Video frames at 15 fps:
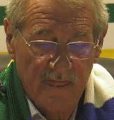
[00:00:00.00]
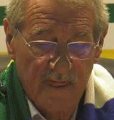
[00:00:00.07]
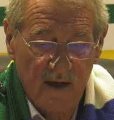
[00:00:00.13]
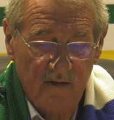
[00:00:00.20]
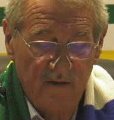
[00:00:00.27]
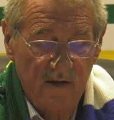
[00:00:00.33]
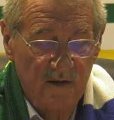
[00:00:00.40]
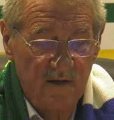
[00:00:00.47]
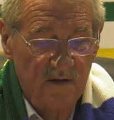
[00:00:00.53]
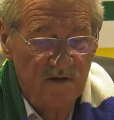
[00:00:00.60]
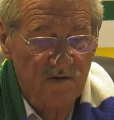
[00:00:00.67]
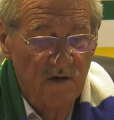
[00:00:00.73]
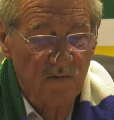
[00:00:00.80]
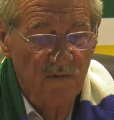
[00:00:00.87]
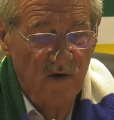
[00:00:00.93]
I think the
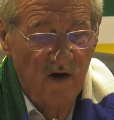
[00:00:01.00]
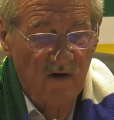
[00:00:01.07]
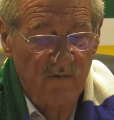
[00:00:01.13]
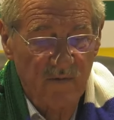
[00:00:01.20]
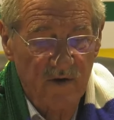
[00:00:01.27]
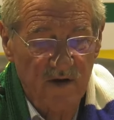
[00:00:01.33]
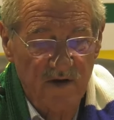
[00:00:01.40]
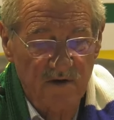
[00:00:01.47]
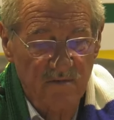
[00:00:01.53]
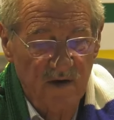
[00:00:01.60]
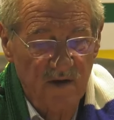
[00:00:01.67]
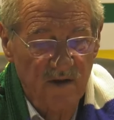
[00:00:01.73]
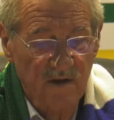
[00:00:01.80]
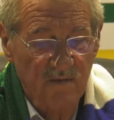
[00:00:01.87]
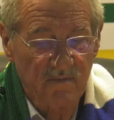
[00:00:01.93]
Swabo government has
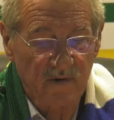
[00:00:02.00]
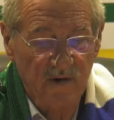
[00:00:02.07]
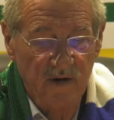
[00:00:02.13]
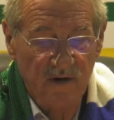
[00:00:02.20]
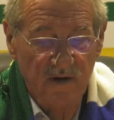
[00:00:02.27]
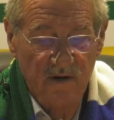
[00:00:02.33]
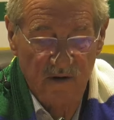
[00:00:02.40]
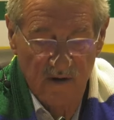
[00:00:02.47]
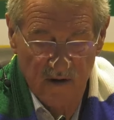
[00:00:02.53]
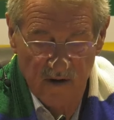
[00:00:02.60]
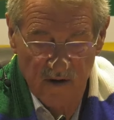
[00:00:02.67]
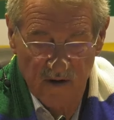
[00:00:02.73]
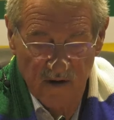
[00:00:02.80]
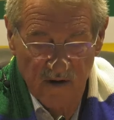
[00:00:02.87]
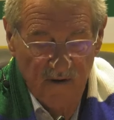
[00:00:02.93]
made their point
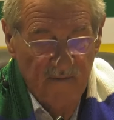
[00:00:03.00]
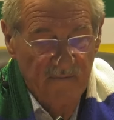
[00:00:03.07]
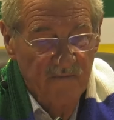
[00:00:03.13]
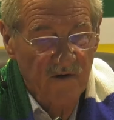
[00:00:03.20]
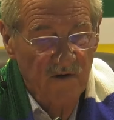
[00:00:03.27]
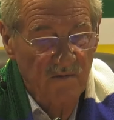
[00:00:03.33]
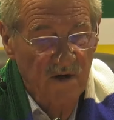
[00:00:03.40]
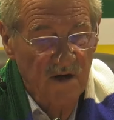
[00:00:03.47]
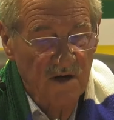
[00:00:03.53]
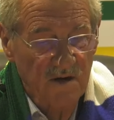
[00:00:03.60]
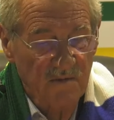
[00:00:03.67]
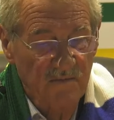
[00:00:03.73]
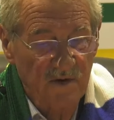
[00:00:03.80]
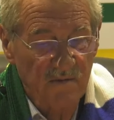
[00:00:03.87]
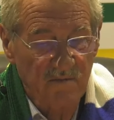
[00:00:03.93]
to make the
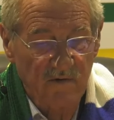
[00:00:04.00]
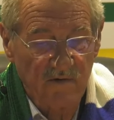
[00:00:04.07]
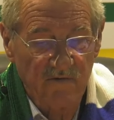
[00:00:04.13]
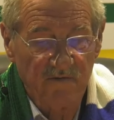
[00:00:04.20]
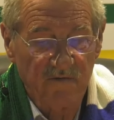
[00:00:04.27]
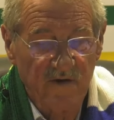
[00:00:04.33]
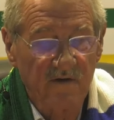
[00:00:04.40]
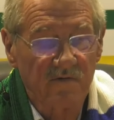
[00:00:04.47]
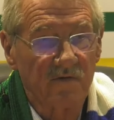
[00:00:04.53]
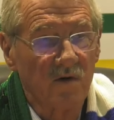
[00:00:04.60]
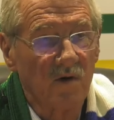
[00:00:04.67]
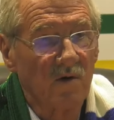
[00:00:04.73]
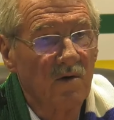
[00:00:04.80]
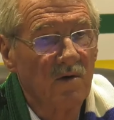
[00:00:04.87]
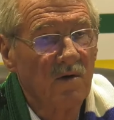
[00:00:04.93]
people
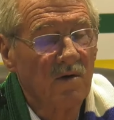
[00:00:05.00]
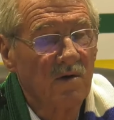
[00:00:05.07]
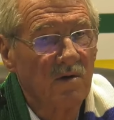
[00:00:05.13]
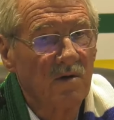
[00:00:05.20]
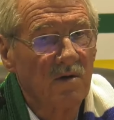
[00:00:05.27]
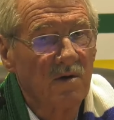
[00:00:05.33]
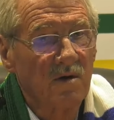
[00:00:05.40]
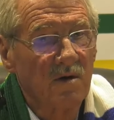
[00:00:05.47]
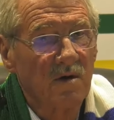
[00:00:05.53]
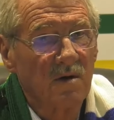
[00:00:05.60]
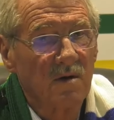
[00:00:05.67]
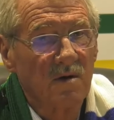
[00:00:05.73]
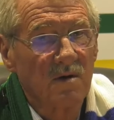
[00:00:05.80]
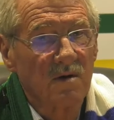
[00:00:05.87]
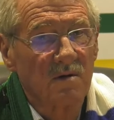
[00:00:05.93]
fearful.
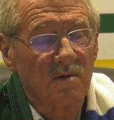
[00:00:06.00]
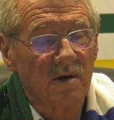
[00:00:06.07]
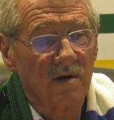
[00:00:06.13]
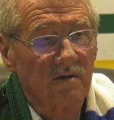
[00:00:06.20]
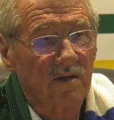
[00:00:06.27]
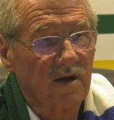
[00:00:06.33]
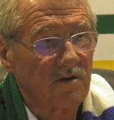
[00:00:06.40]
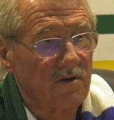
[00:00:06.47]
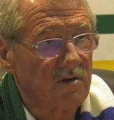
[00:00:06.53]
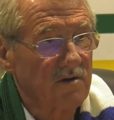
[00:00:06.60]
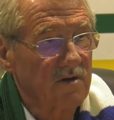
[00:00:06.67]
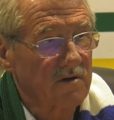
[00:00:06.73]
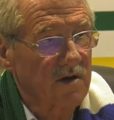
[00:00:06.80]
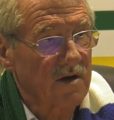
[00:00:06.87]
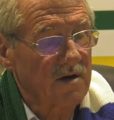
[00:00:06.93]
Whatever they do,
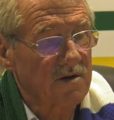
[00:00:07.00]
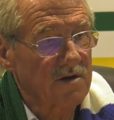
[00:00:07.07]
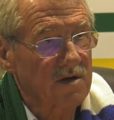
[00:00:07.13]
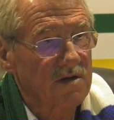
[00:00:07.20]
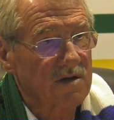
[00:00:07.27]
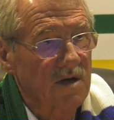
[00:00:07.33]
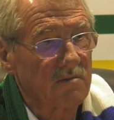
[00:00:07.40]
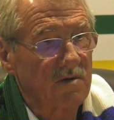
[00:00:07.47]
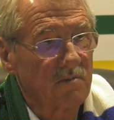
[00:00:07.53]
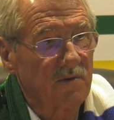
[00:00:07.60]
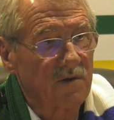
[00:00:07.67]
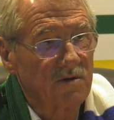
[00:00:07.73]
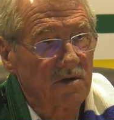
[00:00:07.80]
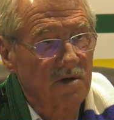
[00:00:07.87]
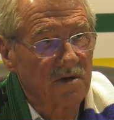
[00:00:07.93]
that they can just come and
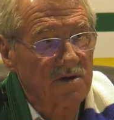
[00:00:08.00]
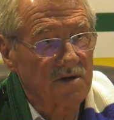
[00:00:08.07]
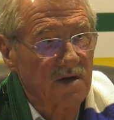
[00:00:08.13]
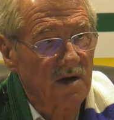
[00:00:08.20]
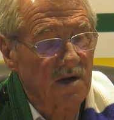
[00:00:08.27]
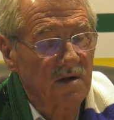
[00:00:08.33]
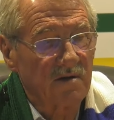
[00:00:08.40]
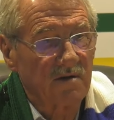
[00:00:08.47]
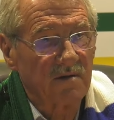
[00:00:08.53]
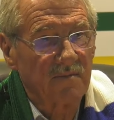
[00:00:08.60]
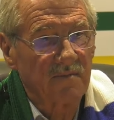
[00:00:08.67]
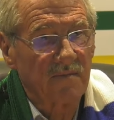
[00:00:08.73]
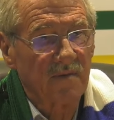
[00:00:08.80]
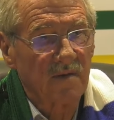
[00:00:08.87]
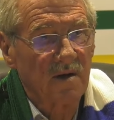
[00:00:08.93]
put you in jail,
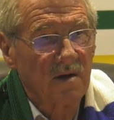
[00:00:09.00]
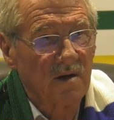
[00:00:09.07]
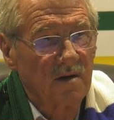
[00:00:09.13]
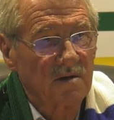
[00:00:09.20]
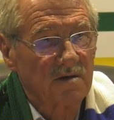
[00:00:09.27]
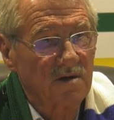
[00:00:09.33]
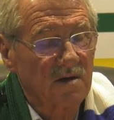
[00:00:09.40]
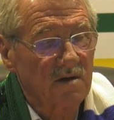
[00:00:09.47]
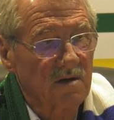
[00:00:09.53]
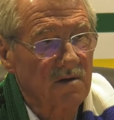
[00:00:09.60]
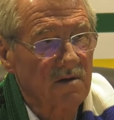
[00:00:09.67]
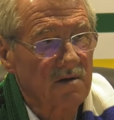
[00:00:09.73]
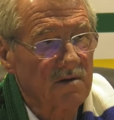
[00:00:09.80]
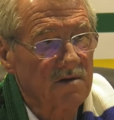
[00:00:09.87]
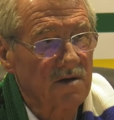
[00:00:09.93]
sit
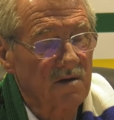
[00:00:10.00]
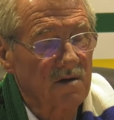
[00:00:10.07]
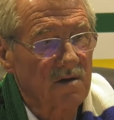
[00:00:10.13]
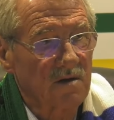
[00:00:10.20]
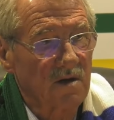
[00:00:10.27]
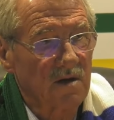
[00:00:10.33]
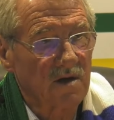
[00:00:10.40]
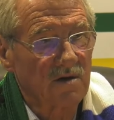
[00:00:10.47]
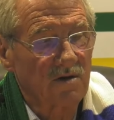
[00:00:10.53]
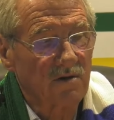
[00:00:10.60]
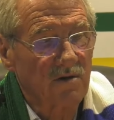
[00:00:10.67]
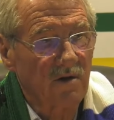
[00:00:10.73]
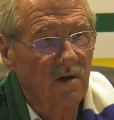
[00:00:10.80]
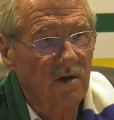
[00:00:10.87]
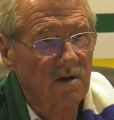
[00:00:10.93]
and let you
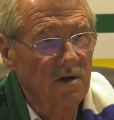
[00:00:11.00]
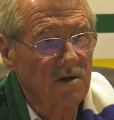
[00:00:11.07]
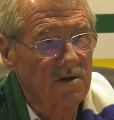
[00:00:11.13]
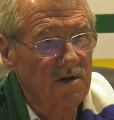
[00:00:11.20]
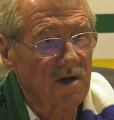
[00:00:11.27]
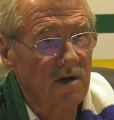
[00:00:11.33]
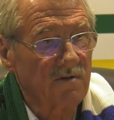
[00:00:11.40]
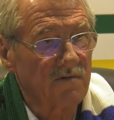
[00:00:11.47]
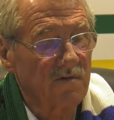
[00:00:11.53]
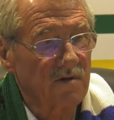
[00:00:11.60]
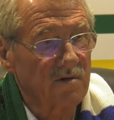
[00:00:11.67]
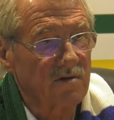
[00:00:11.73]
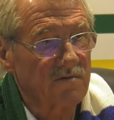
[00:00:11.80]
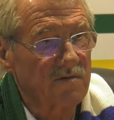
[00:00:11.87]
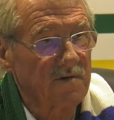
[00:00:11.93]
rot in jail for
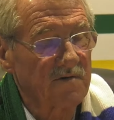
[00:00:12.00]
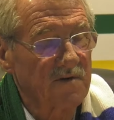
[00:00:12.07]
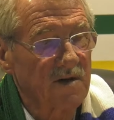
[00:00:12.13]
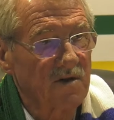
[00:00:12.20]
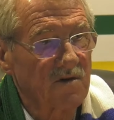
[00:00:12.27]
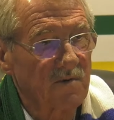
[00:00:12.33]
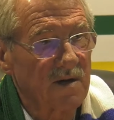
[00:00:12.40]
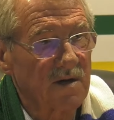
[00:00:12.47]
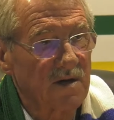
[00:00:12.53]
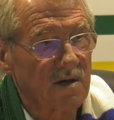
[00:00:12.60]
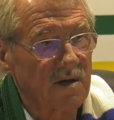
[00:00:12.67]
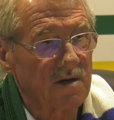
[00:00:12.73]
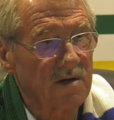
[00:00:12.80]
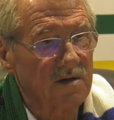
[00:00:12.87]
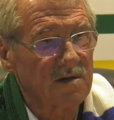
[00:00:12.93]
15, 20
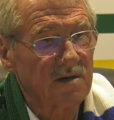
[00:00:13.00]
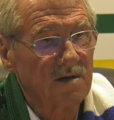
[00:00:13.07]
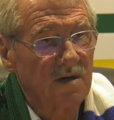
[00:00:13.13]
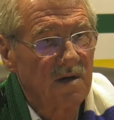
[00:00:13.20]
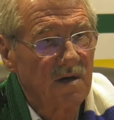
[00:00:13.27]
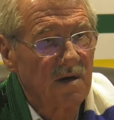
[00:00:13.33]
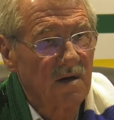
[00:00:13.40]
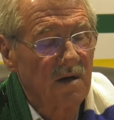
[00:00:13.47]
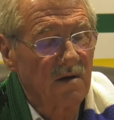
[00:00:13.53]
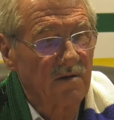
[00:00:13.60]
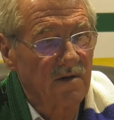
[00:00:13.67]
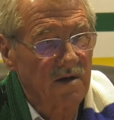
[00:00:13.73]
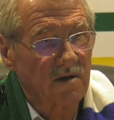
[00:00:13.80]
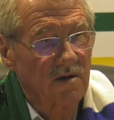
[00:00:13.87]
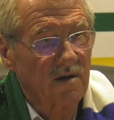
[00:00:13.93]
years, and
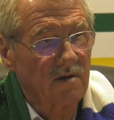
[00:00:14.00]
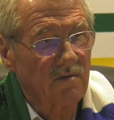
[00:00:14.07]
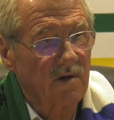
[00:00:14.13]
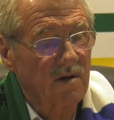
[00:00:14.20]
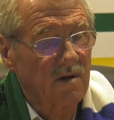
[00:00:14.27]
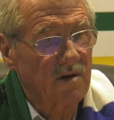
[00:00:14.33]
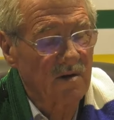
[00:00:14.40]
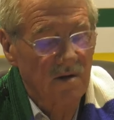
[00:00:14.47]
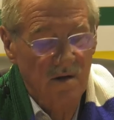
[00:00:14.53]
then they will